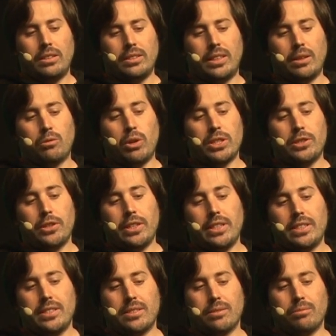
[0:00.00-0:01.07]
the question
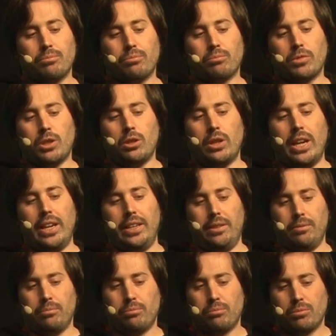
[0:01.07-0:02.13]
is, okay,
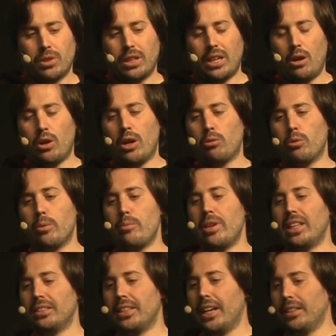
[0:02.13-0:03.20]
how can we
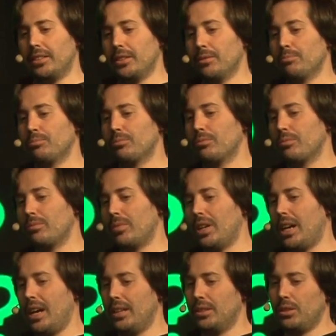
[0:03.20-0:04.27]
build that,
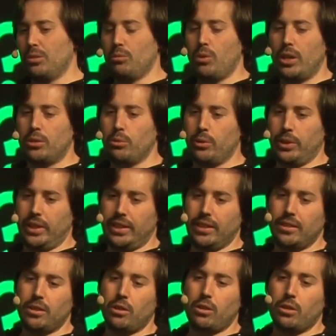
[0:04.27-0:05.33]
and why do we need
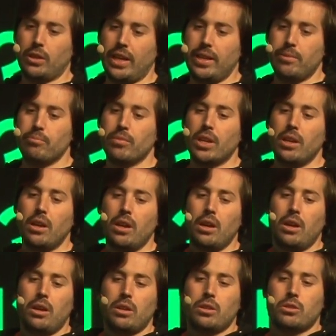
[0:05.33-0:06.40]
it, okay?
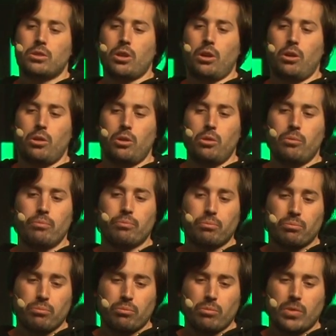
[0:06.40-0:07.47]
So
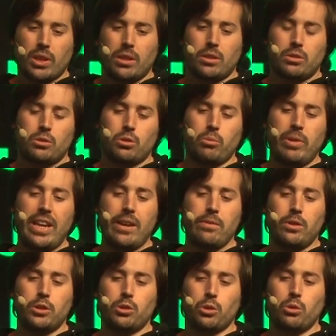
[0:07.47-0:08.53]
to be
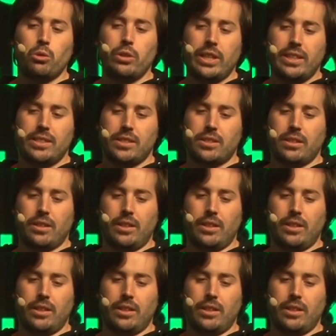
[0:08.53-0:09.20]
able to do this